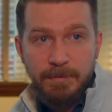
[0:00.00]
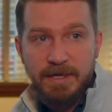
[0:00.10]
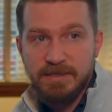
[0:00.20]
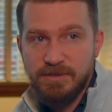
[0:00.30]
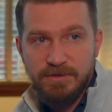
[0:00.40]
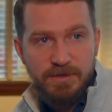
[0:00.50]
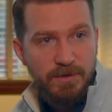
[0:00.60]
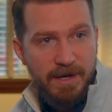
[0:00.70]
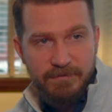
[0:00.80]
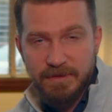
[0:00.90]
because you
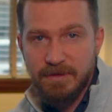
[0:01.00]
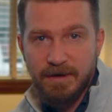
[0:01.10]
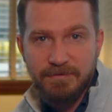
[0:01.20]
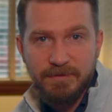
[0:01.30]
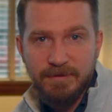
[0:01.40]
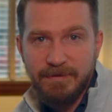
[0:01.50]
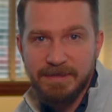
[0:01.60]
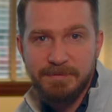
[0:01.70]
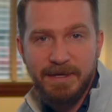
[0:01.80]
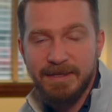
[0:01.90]
do have a thoughtful
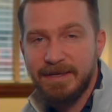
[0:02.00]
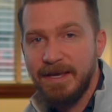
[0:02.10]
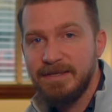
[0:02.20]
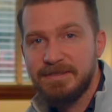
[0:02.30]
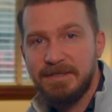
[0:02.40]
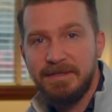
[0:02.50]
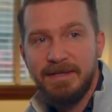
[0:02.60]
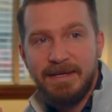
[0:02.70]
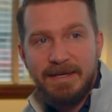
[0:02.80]
investment allocation.